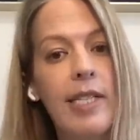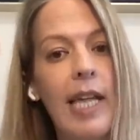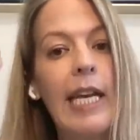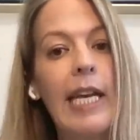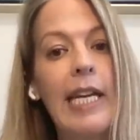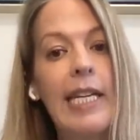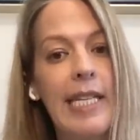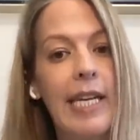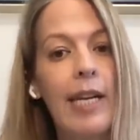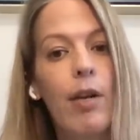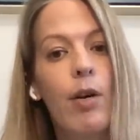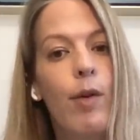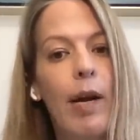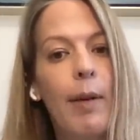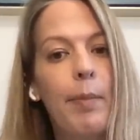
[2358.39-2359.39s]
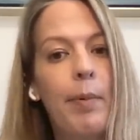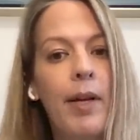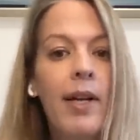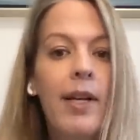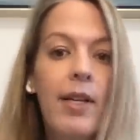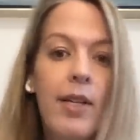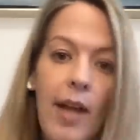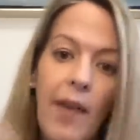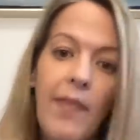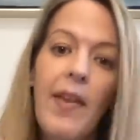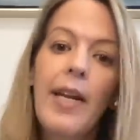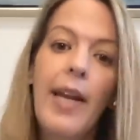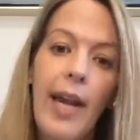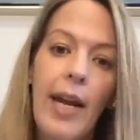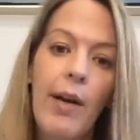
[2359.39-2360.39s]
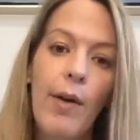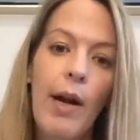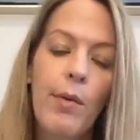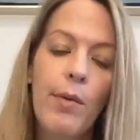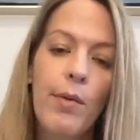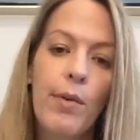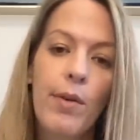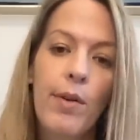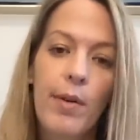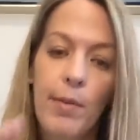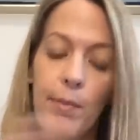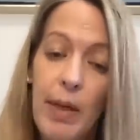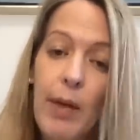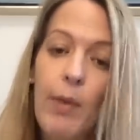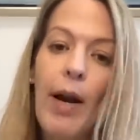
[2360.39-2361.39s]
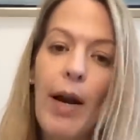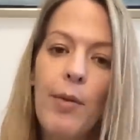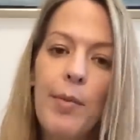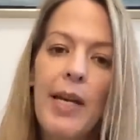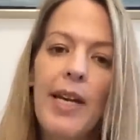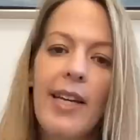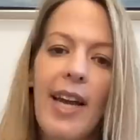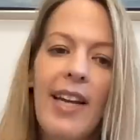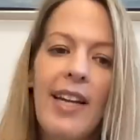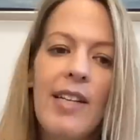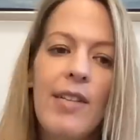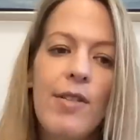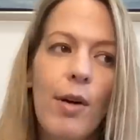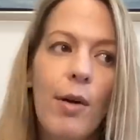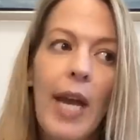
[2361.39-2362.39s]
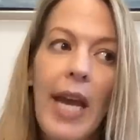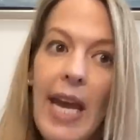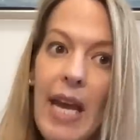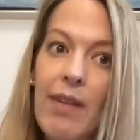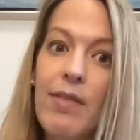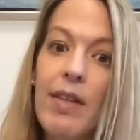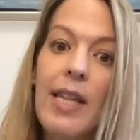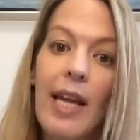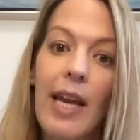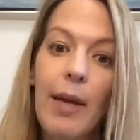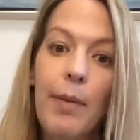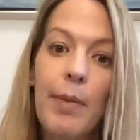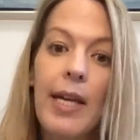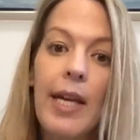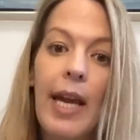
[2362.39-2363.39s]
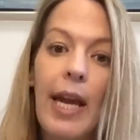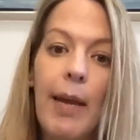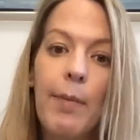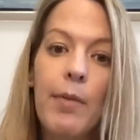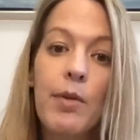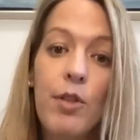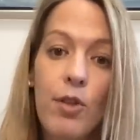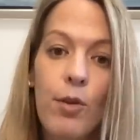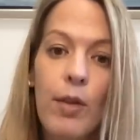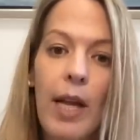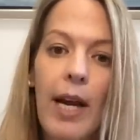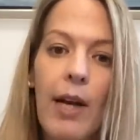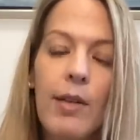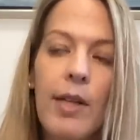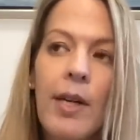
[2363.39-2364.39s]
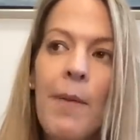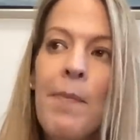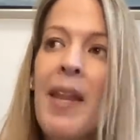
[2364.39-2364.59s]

They need to get a grip and then be around me again. And so everything became too loud.